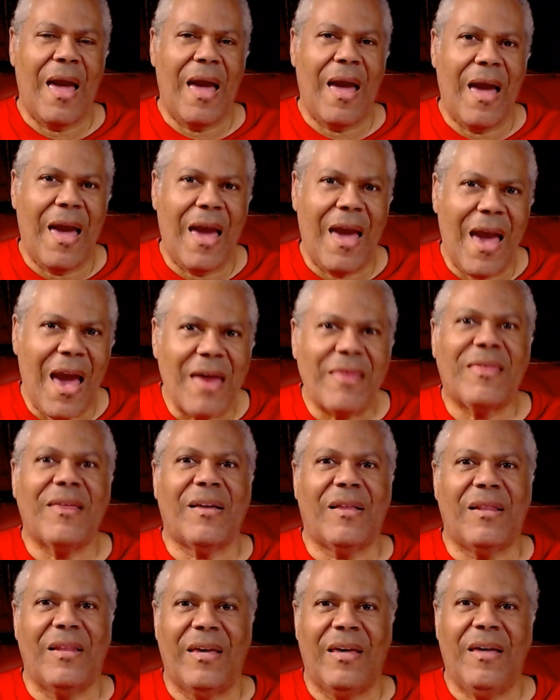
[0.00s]

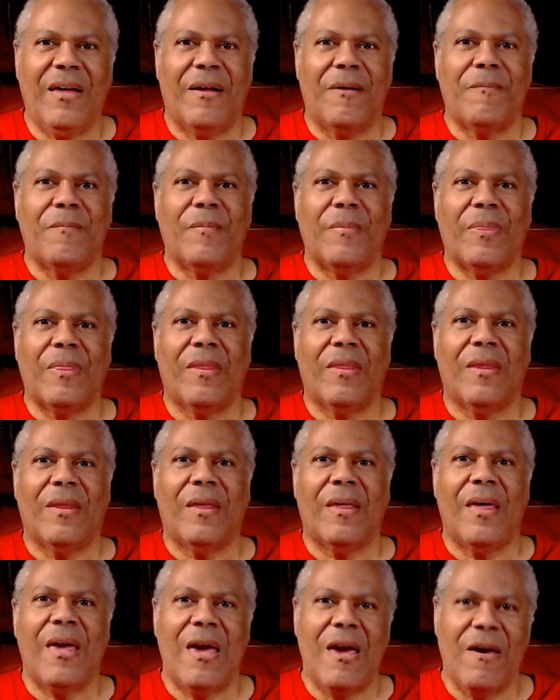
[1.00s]
Ethically,
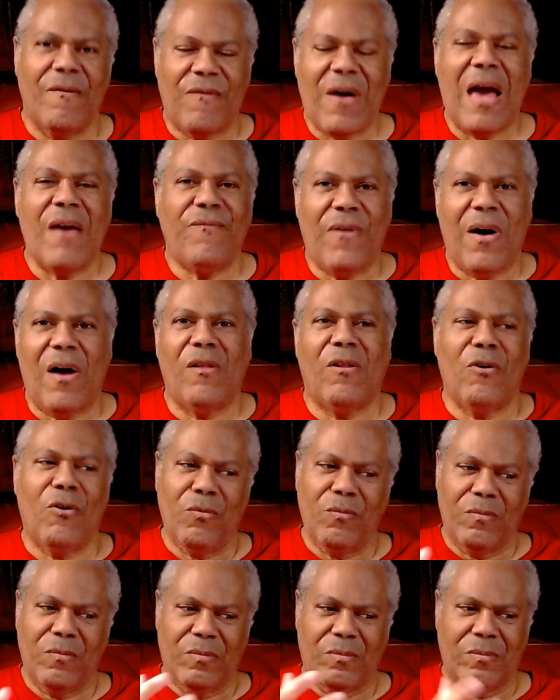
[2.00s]
if I follow
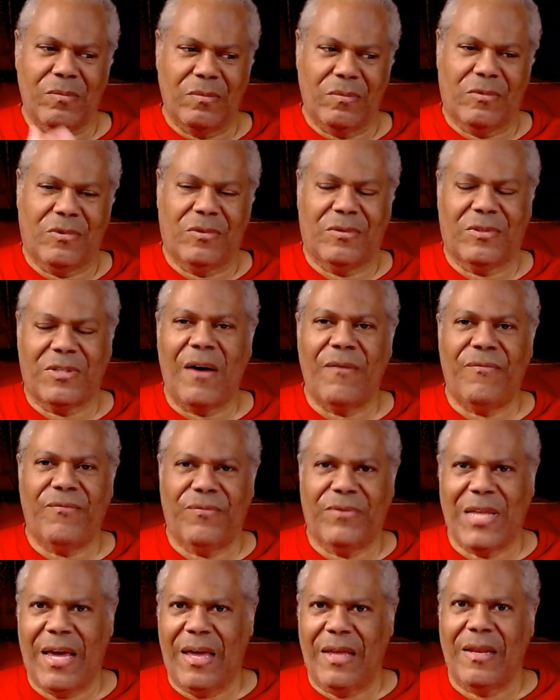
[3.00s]
stuff
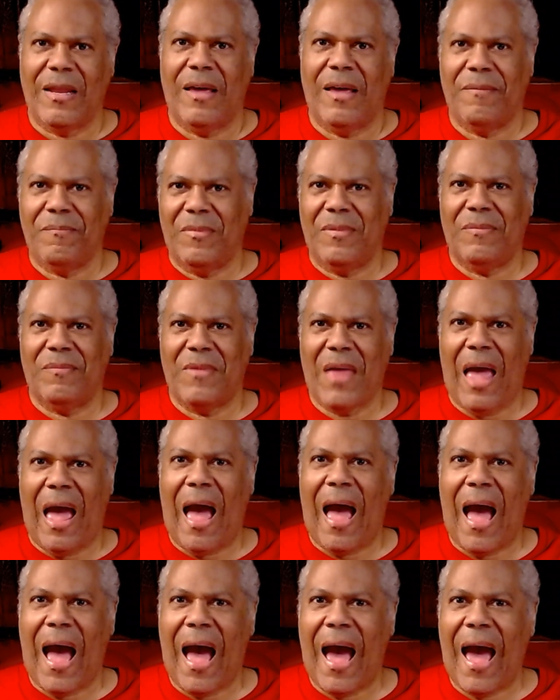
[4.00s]
that
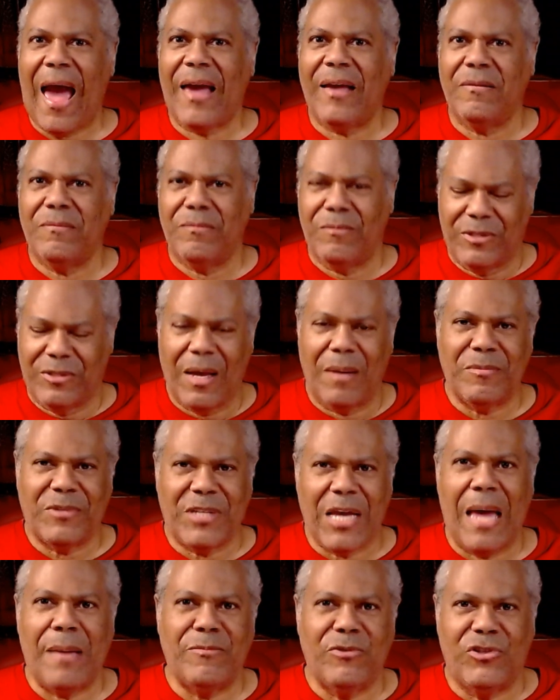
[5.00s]
I
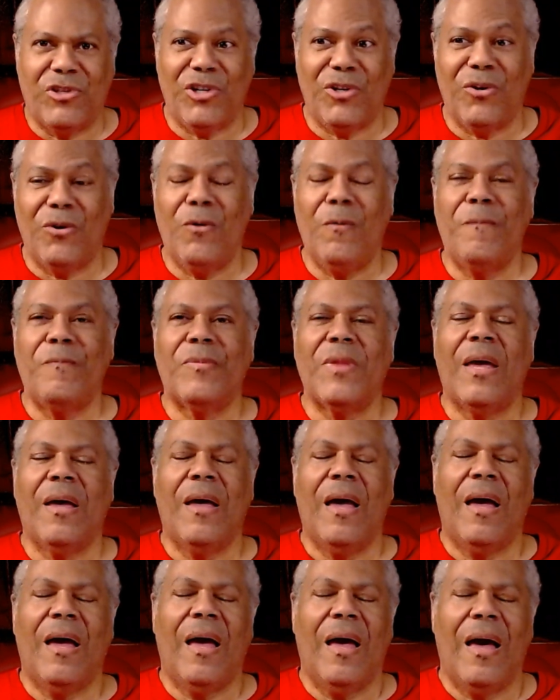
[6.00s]
sometimes do,
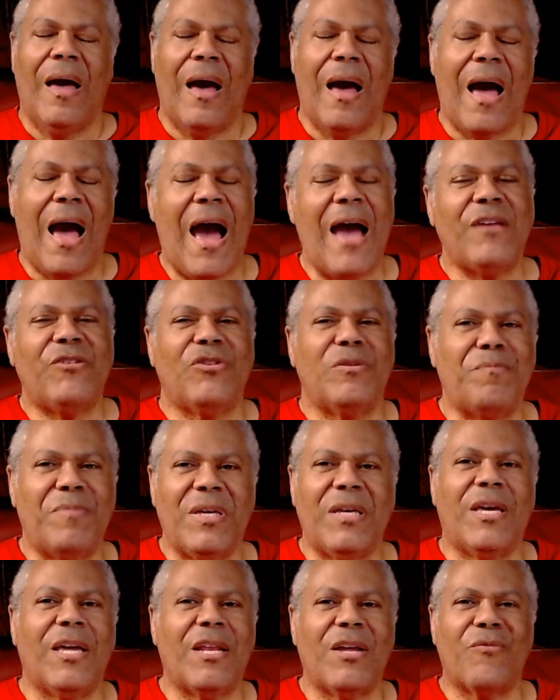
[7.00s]
I should be
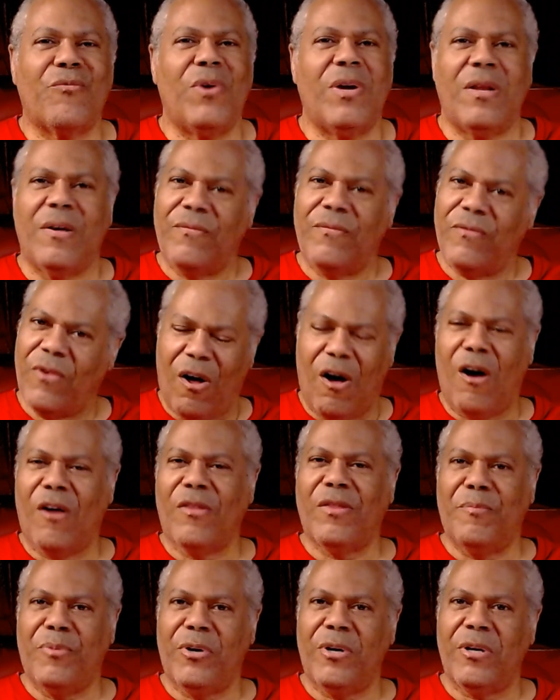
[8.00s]
getting rid of all the
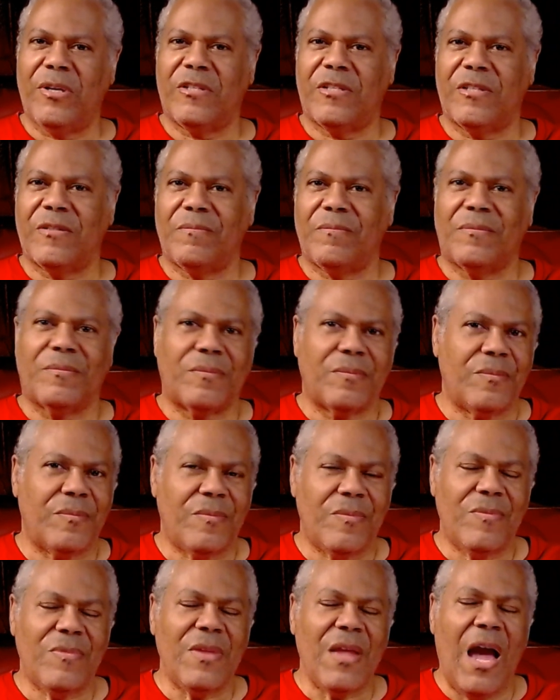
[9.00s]
books.
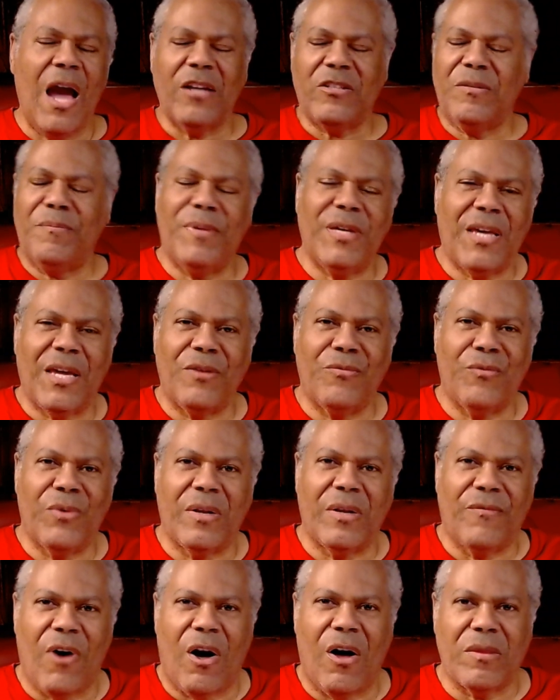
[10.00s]
I should be getting rid of
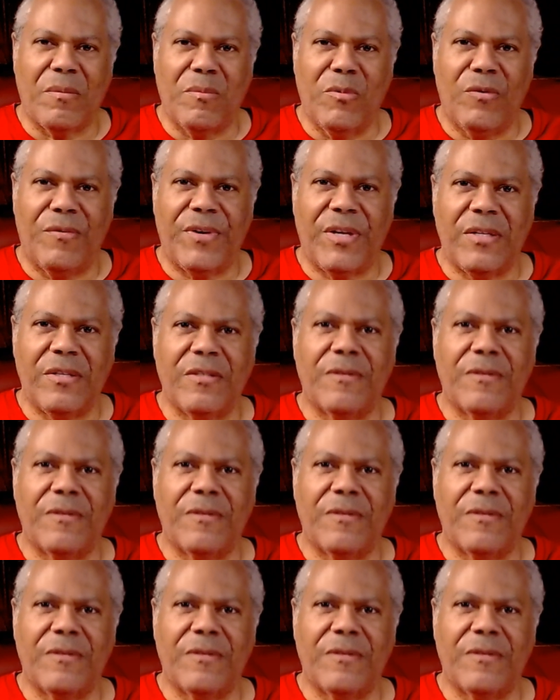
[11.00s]
all the movies.